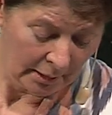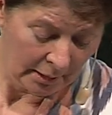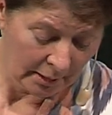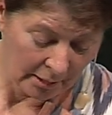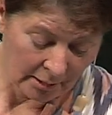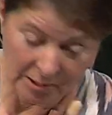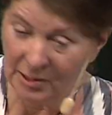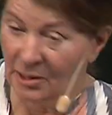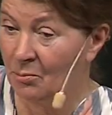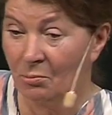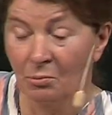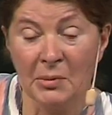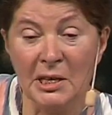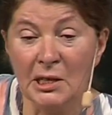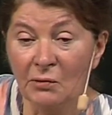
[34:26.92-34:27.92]
You know,
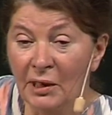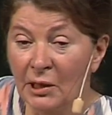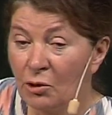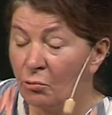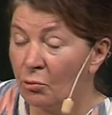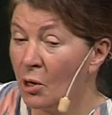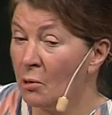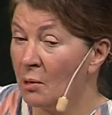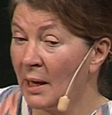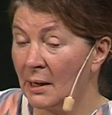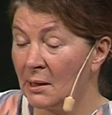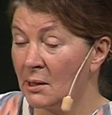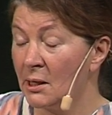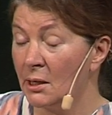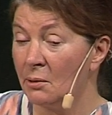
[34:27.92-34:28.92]
Mies van der Rohe had
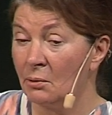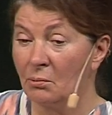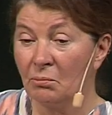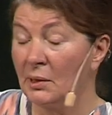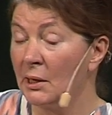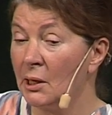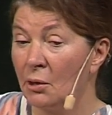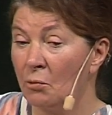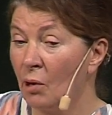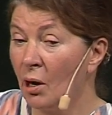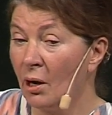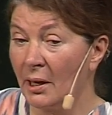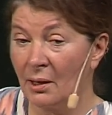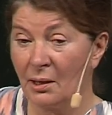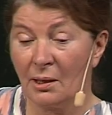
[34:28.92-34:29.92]
Lee, Lily
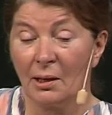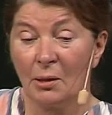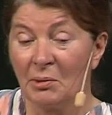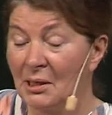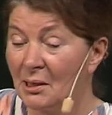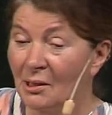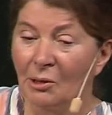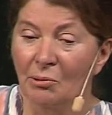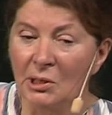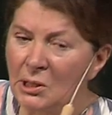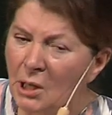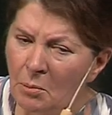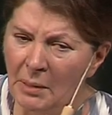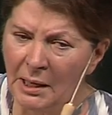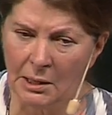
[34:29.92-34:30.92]
Reich. I mean, there are so
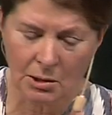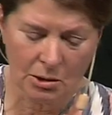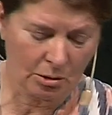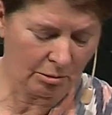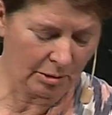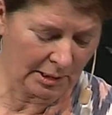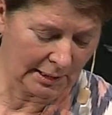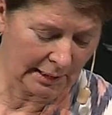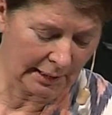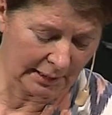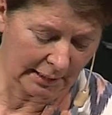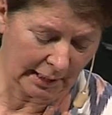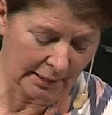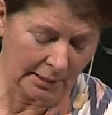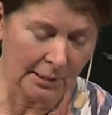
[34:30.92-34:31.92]
many stories like
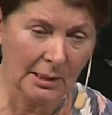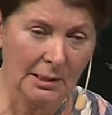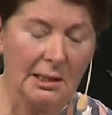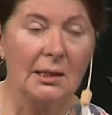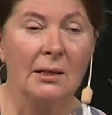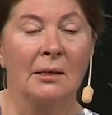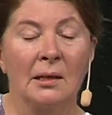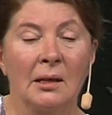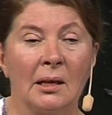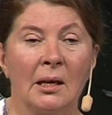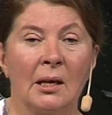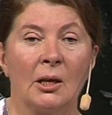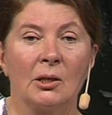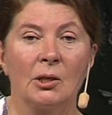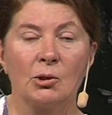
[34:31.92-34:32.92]
that. And I think
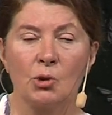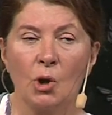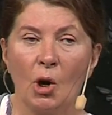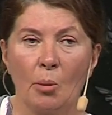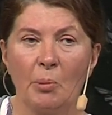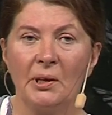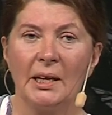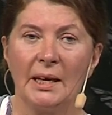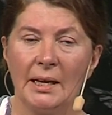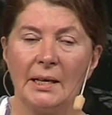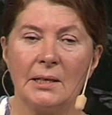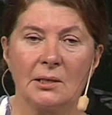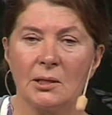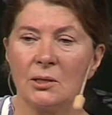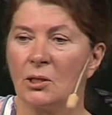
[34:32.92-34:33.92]
the trouble is,
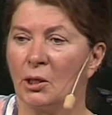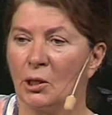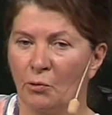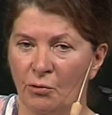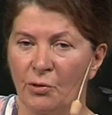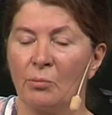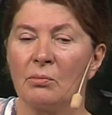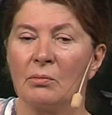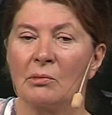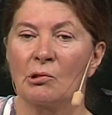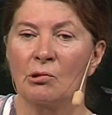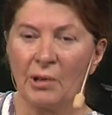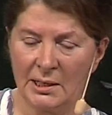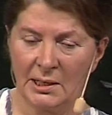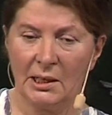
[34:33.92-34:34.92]
aside from
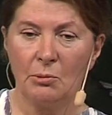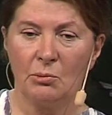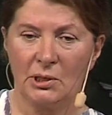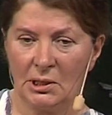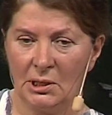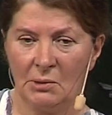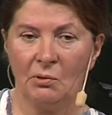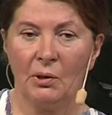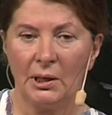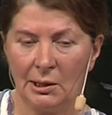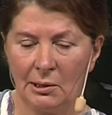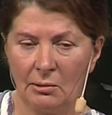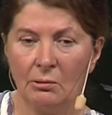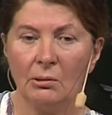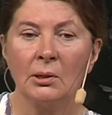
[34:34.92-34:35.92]
credit, which is
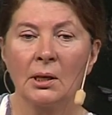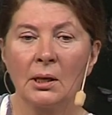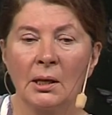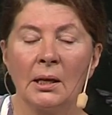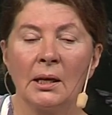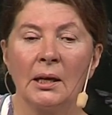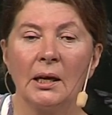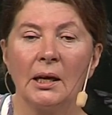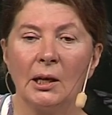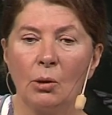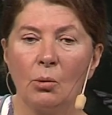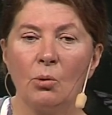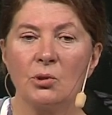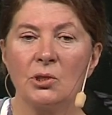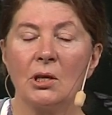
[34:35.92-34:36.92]
vital, it
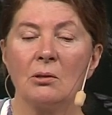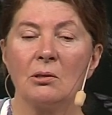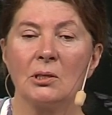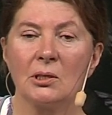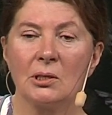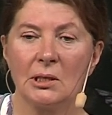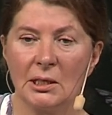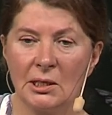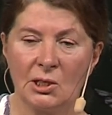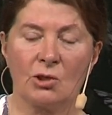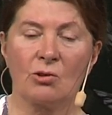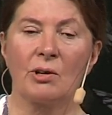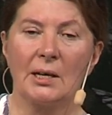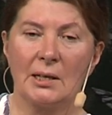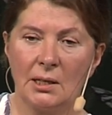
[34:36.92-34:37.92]
also
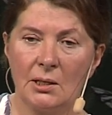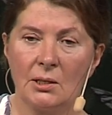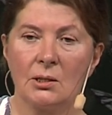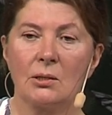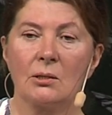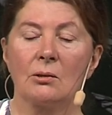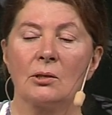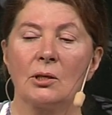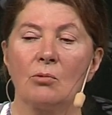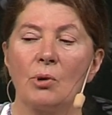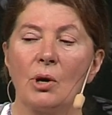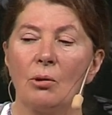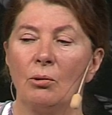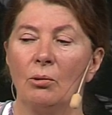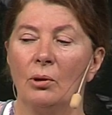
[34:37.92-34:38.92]
discredits the
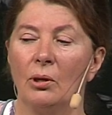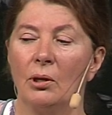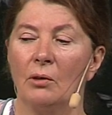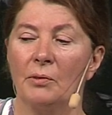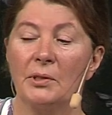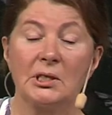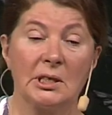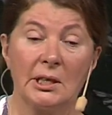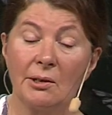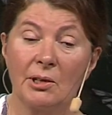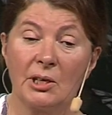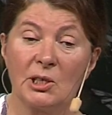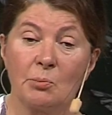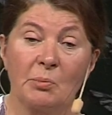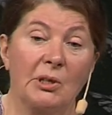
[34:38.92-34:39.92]
role of interiors
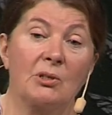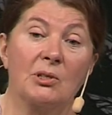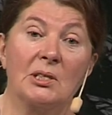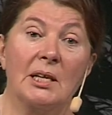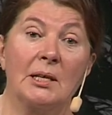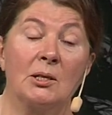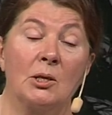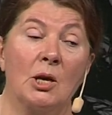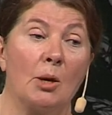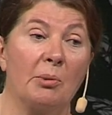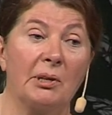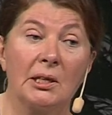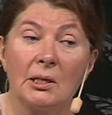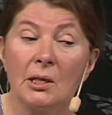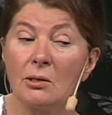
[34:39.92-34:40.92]
because then nobody
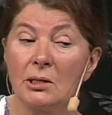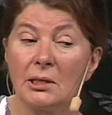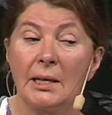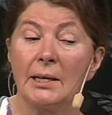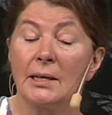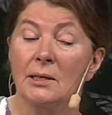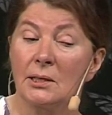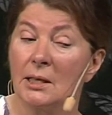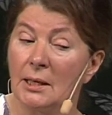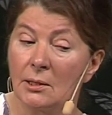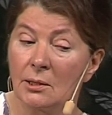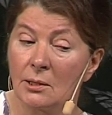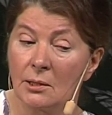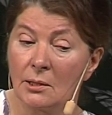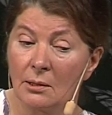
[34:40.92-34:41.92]
knows they
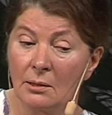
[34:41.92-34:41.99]
exist.